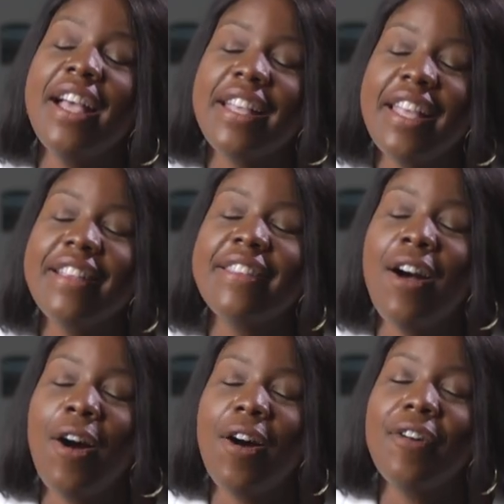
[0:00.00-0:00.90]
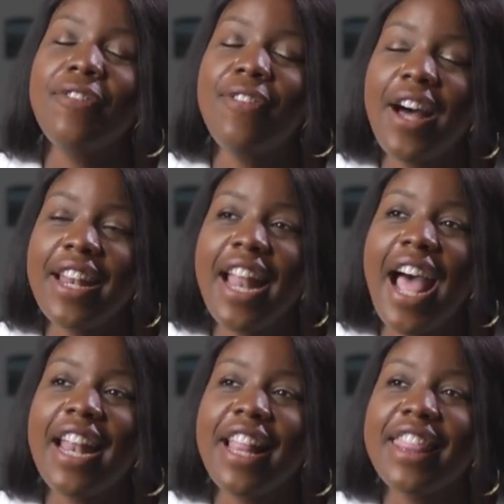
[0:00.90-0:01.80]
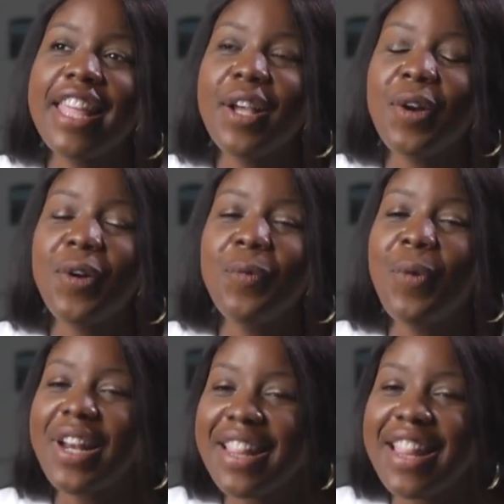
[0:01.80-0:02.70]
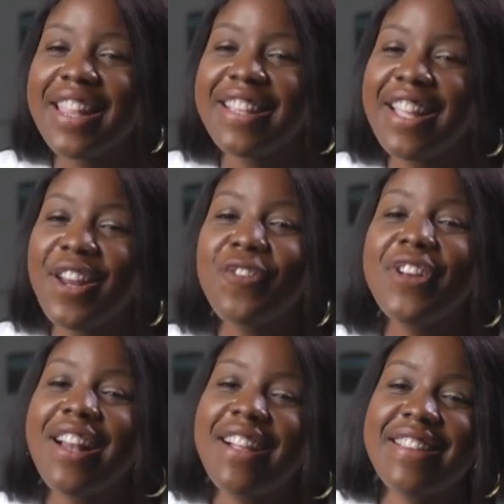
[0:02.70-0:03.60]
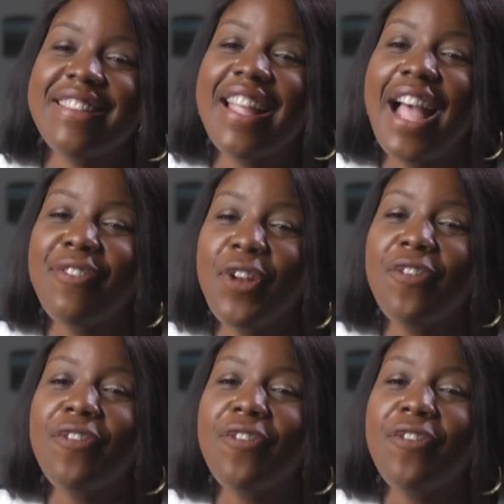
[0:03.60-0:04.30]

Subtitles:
Kids are fun and I think one of the things they don't realise is they have no